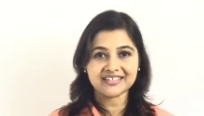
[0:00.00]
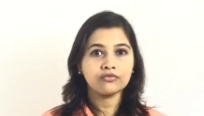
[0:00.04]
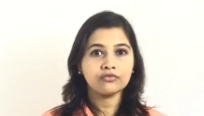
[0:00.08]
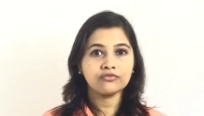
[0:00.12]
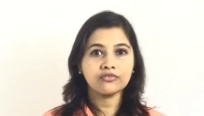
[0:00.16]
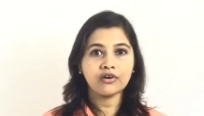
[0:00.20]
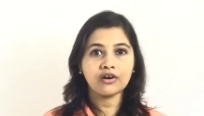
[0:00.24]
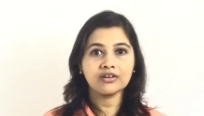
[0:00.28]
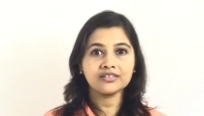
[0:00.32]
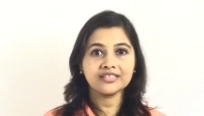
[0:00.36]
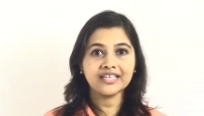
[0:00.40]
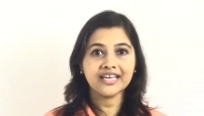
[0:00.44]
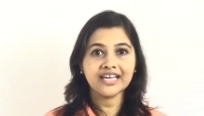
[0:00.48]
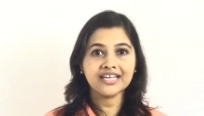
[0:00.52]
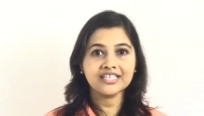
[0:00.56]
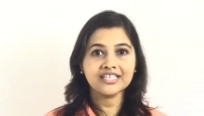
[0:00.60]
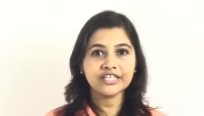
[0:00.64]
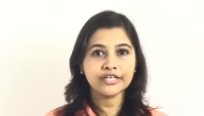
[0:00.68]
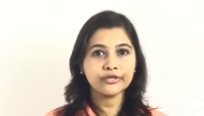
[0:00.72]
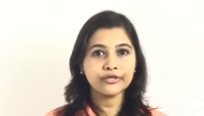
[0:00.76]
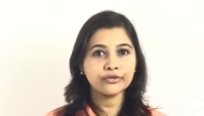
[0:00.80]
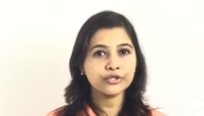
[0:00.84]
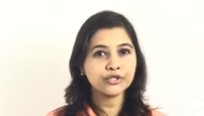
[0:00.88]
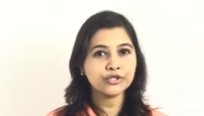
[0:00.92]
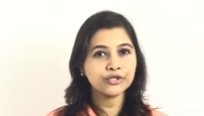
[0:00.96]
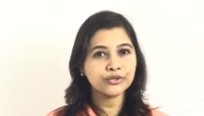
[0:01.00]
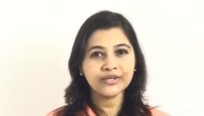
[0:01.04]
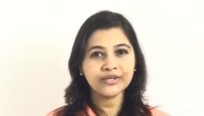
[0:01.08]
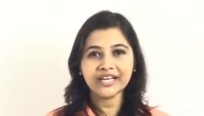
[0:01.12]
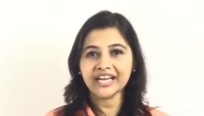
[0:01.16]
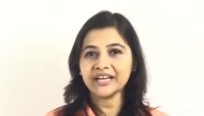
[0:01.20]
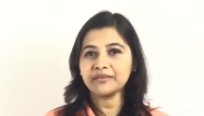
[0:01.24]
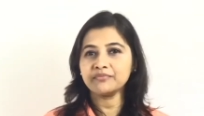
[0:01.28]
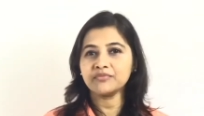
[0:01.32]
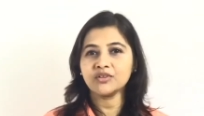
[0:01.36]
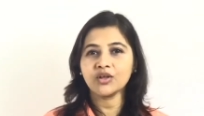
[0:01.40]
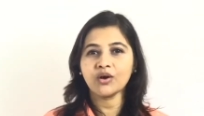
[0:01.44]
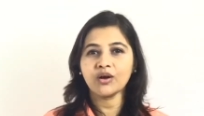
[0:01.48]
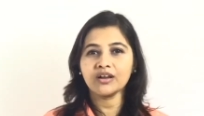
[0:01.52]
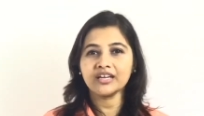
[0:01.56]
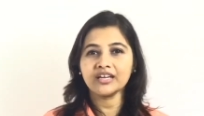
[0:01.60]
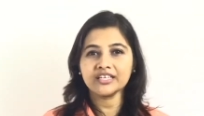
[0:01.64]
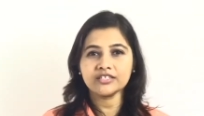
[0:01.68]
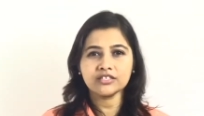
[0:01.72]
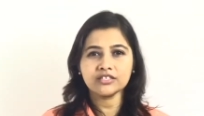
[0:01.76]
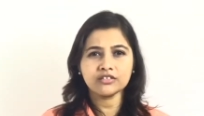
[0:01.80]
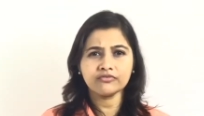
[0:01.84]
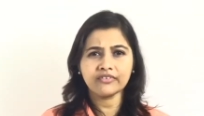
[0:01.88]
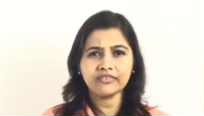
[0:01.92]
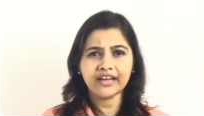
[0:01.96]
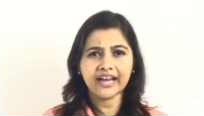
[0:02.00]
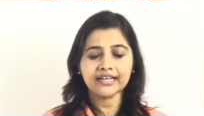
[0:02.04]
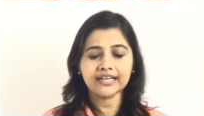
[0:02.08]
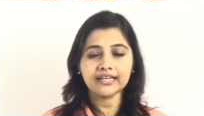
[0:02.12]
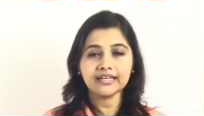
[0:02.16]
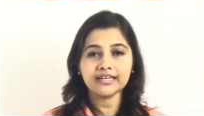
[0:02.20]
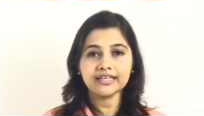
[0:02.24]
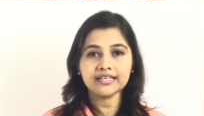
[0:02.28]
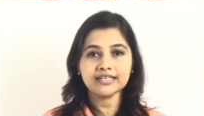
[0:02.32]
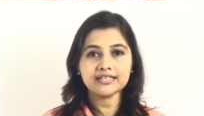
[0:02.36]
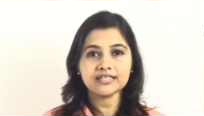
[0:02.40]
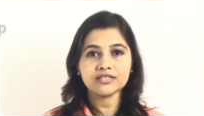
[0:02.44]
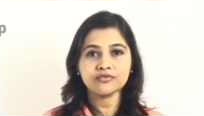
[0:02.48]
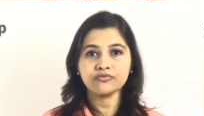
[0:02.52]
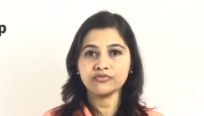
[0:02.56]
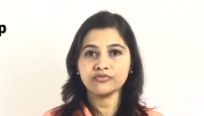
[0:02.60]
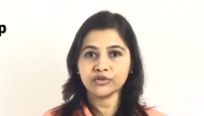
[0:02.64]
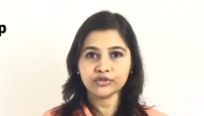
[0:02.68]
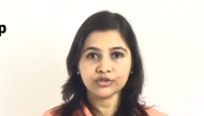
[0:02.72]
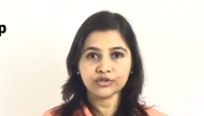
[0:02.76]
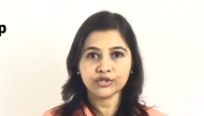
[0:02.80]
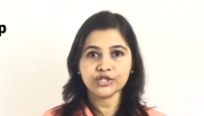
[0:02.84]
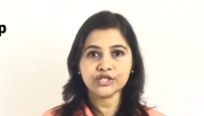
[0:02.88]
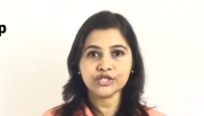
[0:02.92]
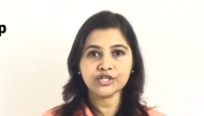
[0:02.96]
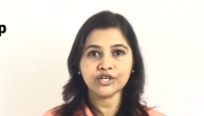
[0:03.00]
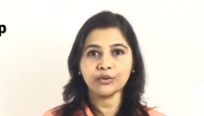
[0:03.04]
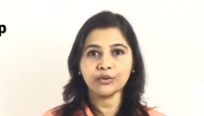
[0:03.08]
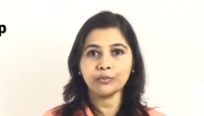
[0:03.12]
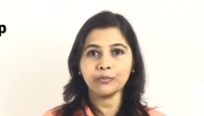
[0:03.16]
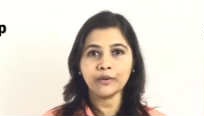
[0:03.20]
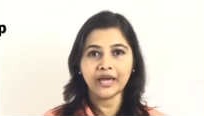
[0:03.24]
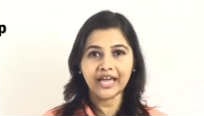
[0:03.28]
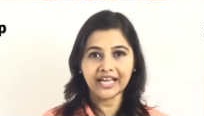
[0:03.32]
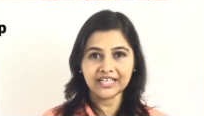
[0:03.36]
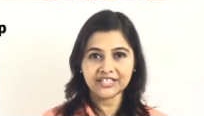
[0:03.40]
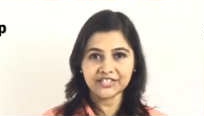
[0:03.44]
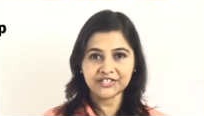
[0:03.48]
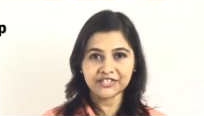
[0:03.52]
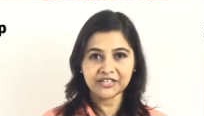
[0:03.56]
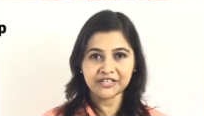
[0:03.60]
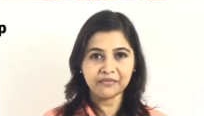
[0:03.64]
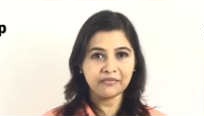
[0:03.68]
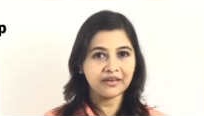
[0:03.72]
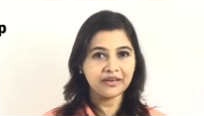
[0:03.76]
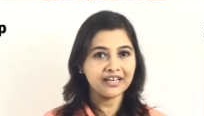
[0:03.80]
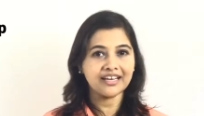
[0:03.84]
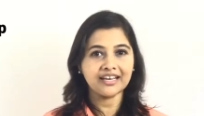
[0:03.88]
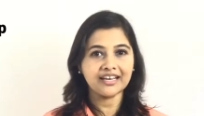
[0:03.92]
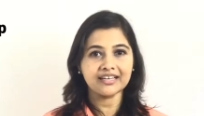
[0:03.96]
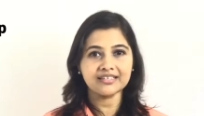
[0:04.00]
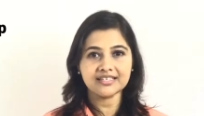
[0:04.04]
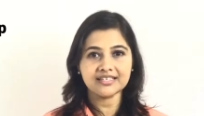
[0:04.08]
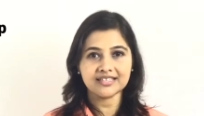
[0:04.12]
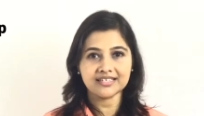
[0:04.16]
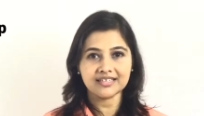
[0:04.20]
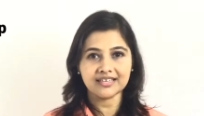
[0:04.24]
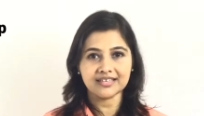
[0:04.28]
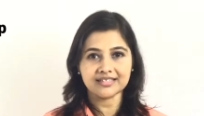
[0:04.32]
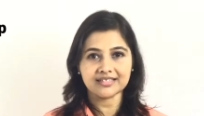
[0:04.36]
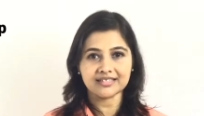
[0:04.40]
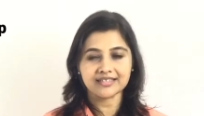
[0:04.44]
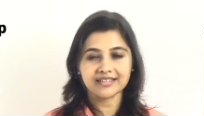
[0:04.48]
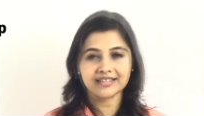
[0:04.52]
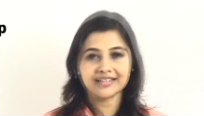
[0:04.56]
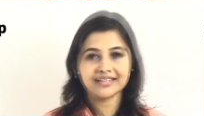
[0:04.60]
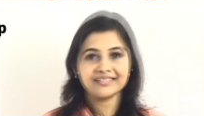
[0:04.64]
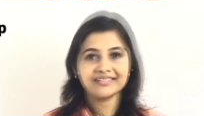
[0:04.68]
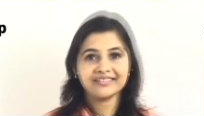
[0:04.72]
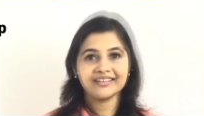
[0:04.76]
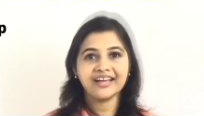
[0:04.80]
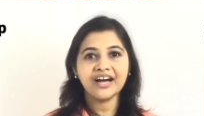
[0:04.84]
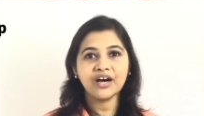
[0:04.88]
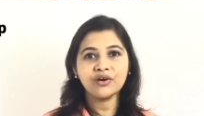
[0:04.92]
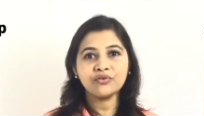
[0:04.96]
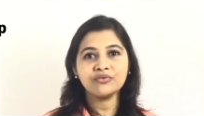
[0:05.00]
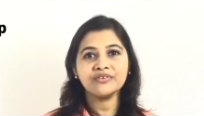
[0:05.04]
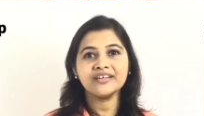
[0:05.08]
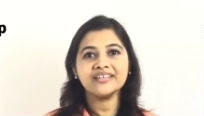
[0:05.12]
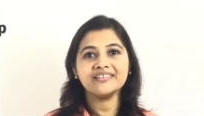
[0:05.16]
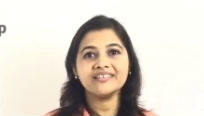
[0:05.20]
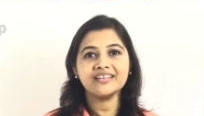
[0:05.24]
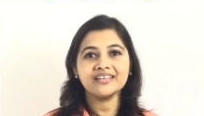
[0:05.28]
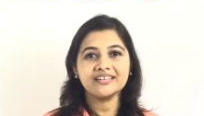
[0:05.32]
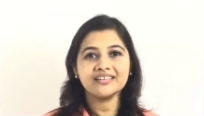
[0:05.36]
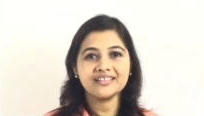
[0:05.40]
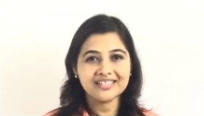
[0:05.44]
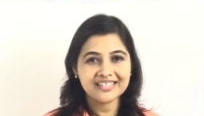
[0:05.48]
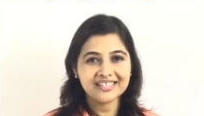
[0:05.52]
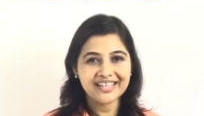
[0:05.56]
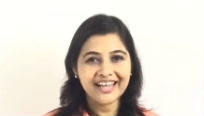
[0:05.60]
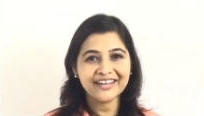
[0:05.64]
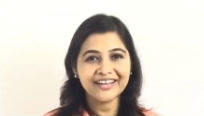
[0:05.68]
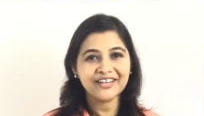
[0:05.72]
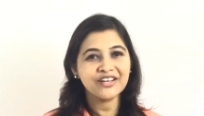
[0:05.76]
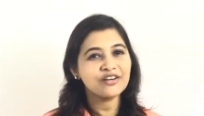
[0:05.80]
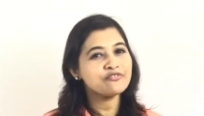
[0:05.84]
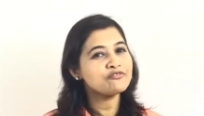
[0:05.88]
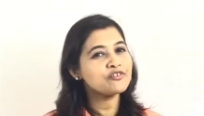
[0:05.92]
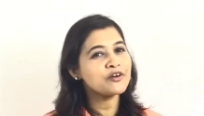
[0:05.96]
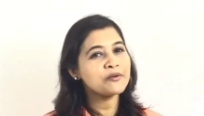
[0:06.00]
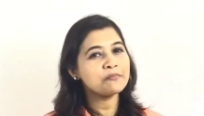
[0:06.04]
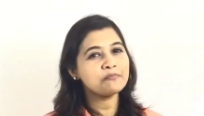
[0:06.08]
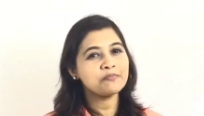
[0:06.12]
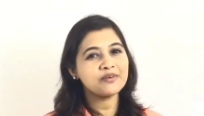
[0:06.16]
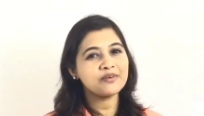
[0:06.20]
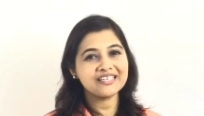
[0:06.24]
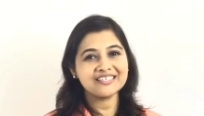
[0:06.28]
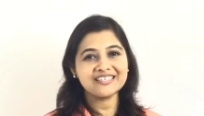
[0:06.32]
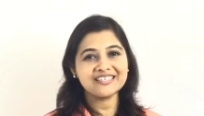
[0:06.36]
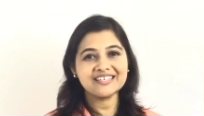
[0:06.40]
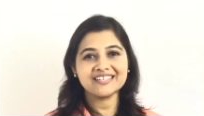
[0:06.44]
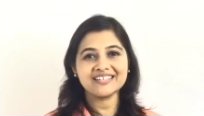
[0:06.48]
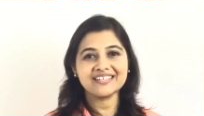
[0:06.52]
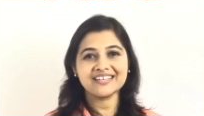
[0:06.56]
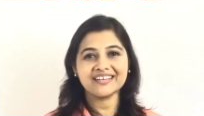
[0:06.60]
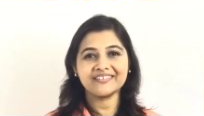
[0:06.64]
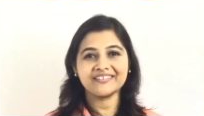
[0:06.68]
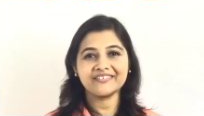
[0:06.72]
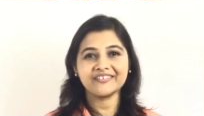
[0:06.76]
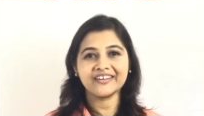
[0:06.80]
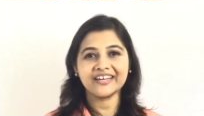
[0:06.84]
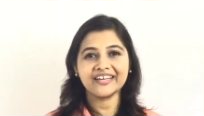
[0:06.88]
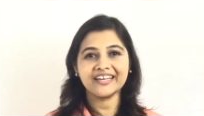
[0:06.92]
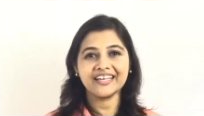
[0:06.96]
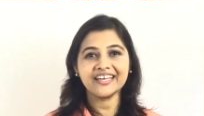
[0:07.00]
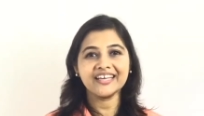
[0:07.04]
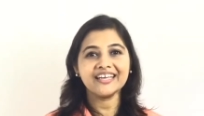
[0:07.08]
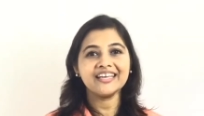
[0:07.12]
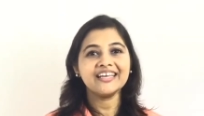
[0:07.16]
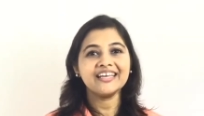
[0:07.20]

For that, you should have knowledge of at least Photoshop, HTML and CSS. Now when the designer web pages are ready,